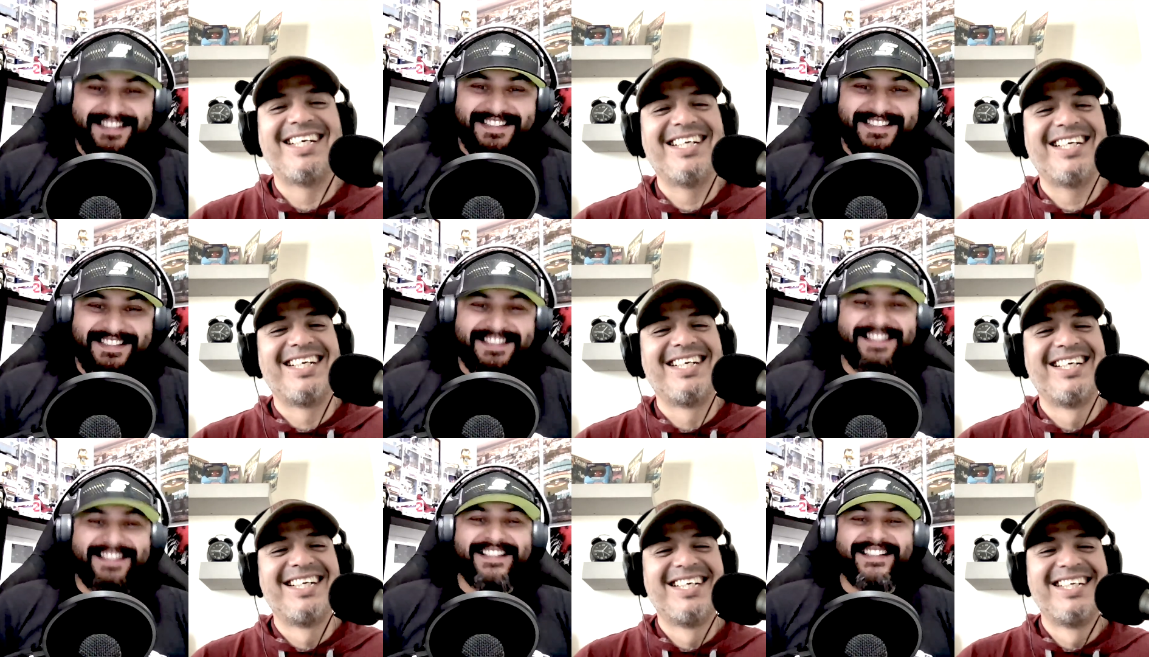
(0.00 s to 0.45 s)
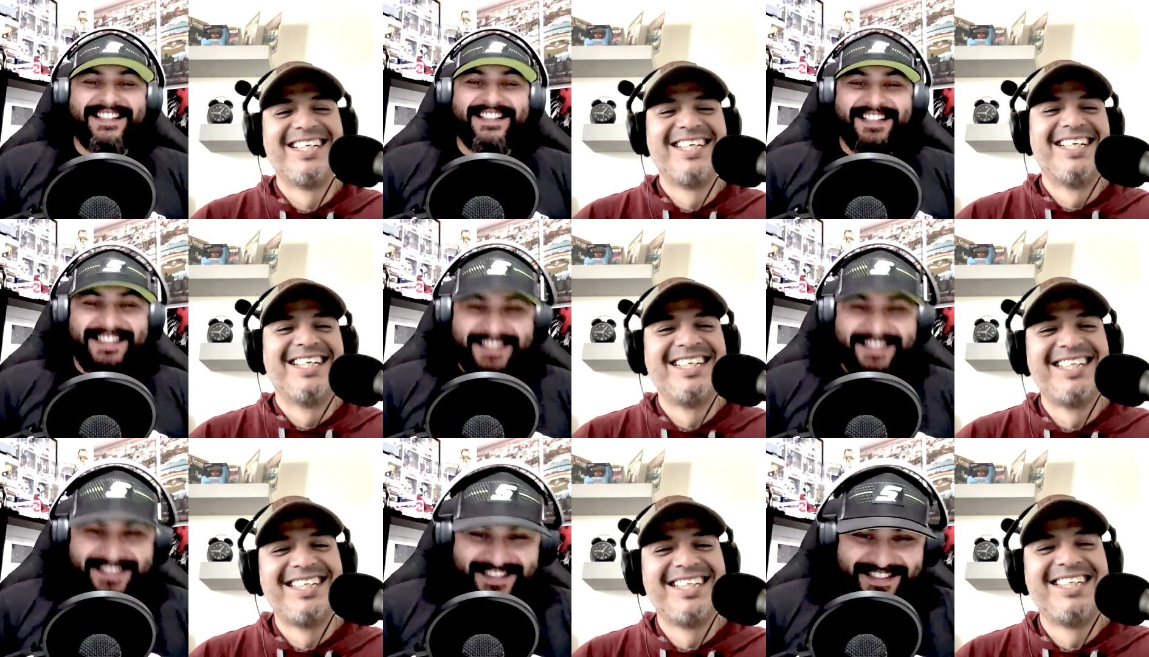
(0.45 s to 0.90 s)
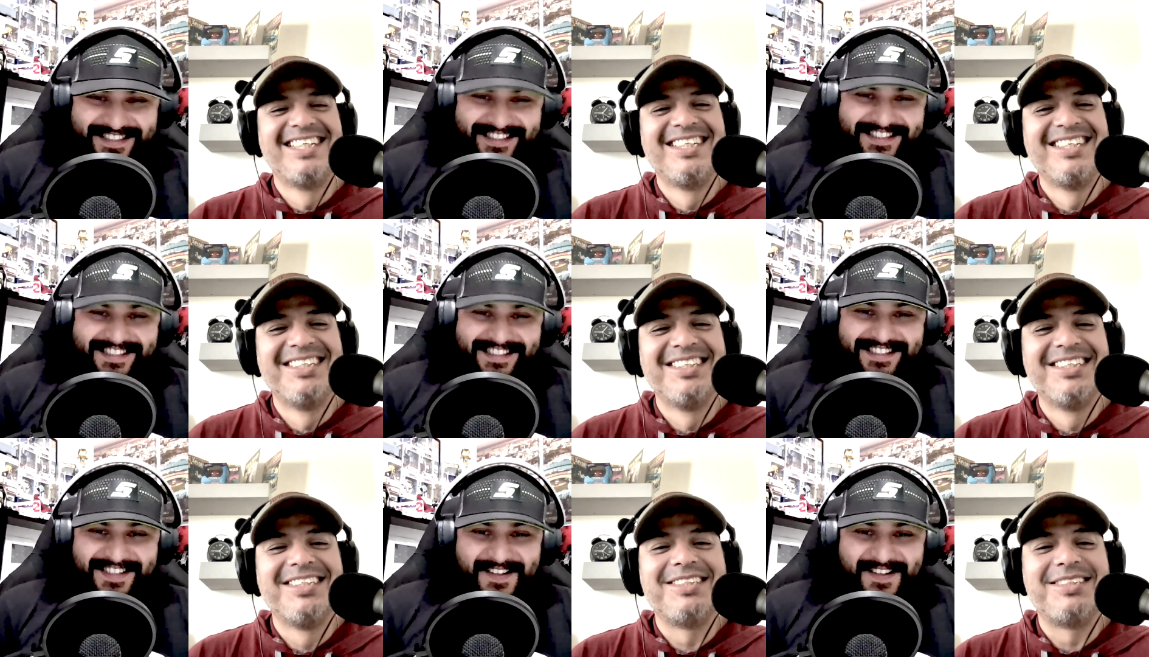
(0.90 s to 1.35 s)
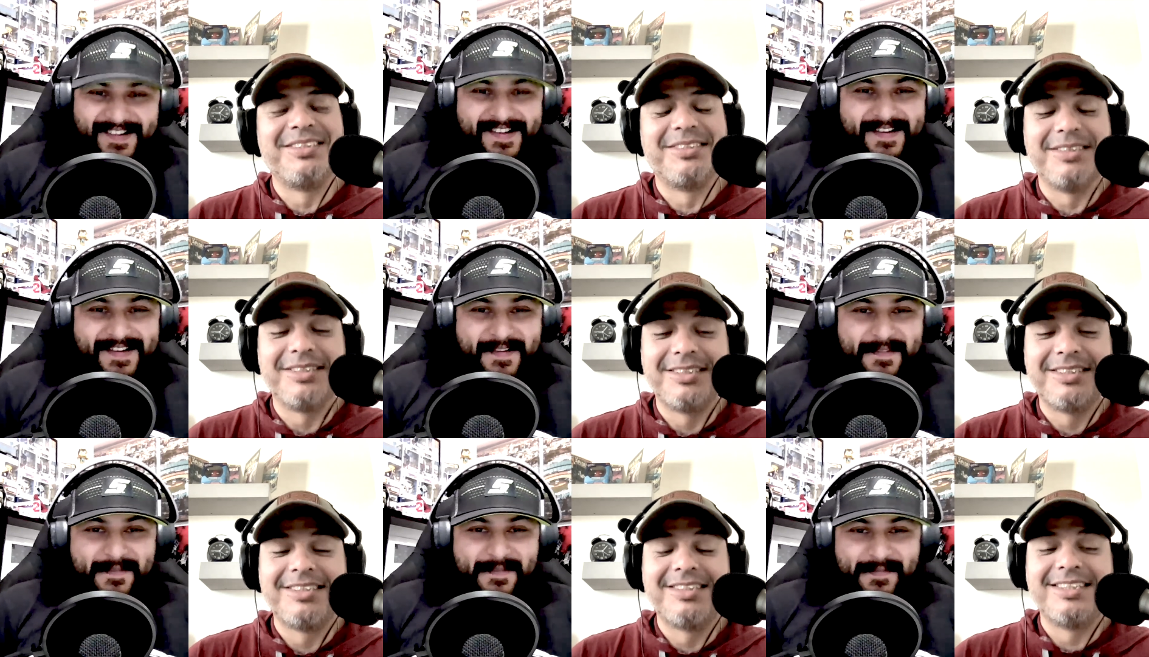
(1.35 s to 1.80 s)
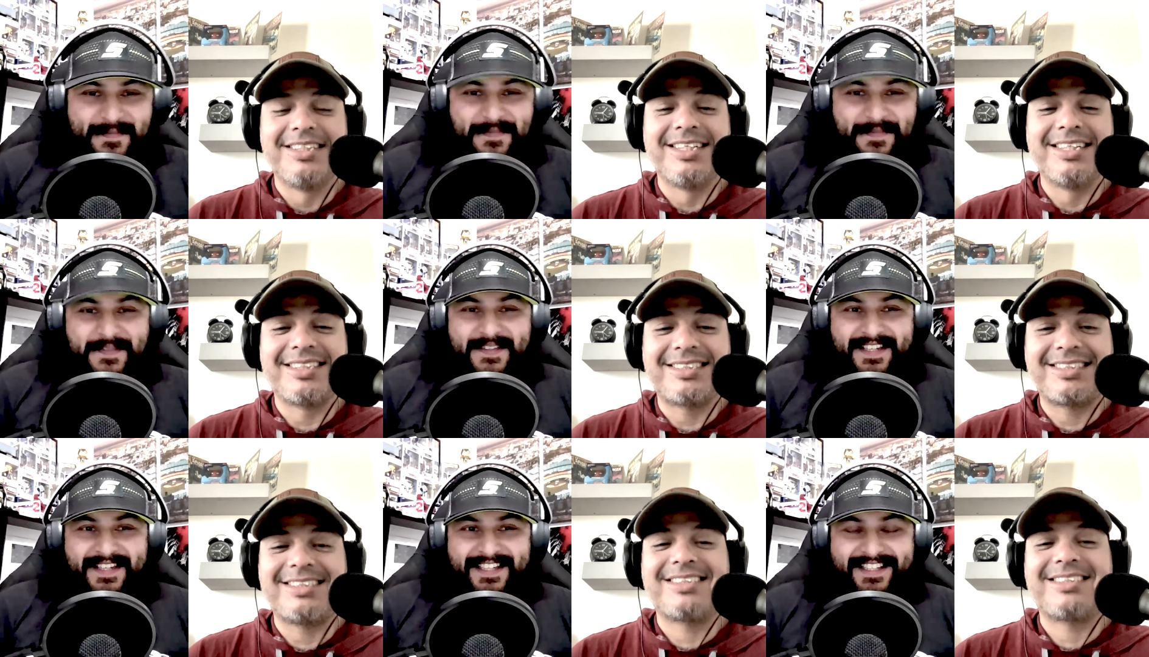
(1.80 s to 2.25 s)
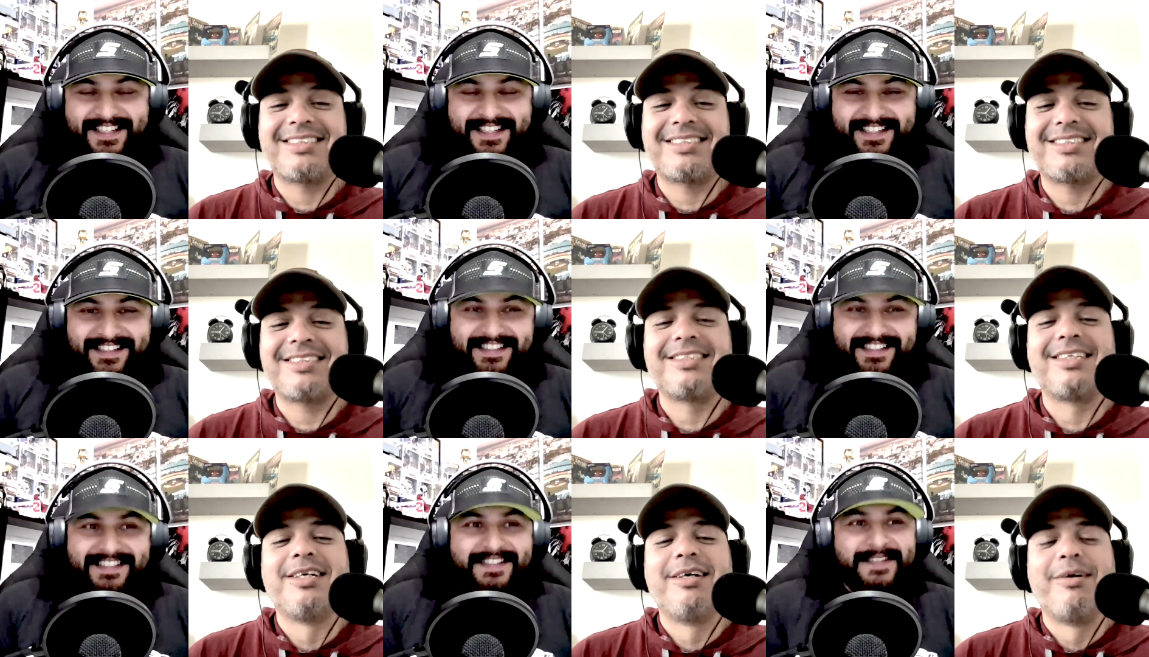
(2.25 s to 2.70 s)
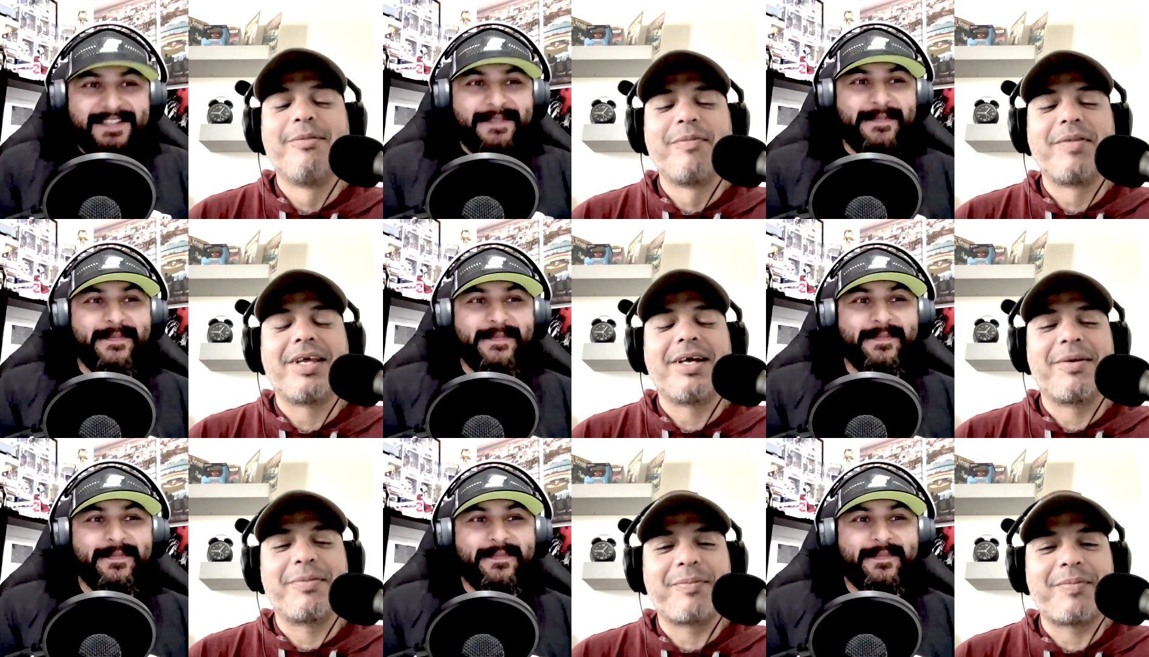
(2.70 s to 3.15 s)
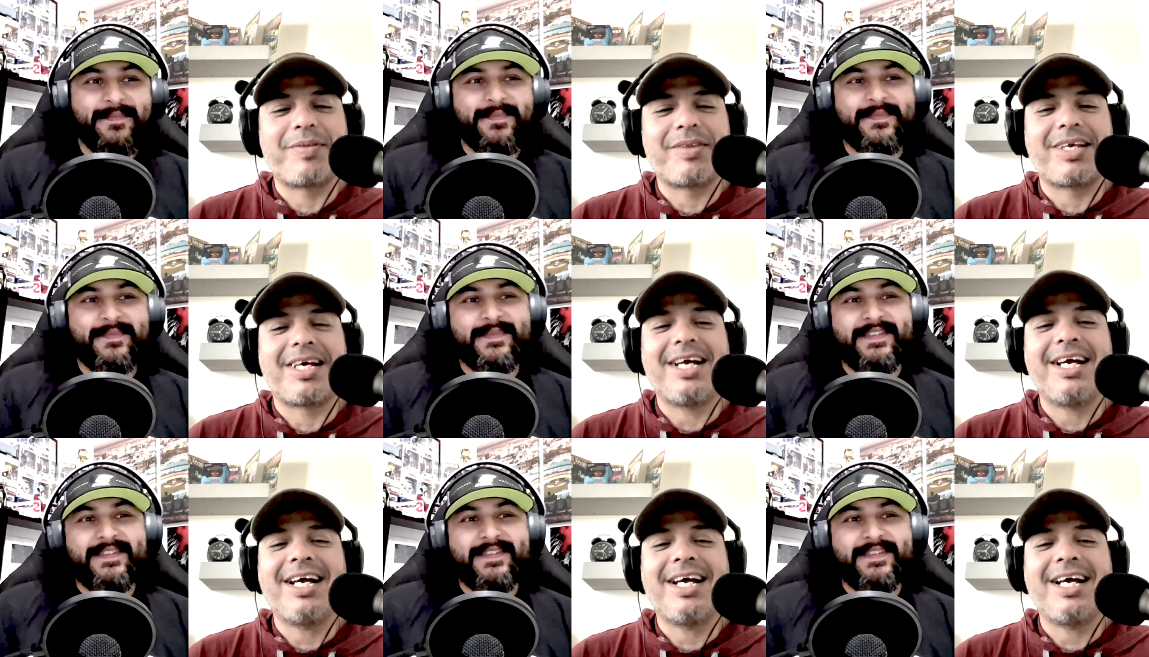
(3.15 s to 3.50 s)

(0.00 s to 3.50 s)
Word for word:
Speaker 1: it's good, huh, dude? It's um I